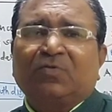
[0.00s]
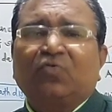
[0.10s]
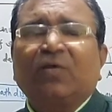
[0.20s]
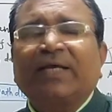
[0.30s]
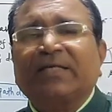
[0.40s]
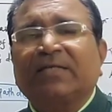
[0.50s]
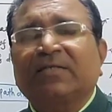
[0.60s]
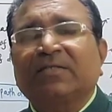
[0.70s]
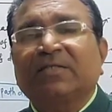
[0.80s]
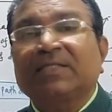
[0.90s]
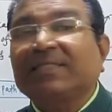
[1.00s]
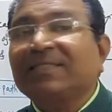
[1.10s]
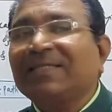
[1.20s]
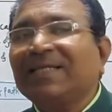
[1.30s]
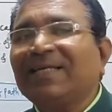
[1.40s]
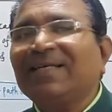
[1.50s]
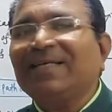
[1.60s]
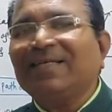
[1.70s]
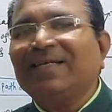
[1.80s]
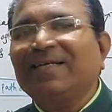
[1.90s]
to get
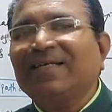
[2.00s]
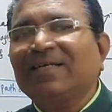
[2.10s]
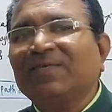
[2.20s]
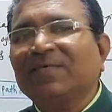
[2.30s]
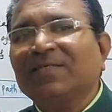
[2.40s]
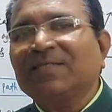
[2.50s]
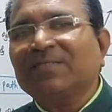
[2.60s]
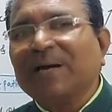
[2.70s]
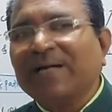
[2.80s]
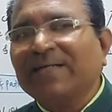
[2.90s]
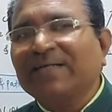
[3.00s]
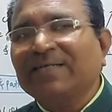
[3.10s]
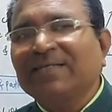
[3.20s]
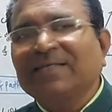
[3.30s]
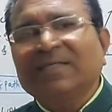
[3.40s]
steady interference pattern.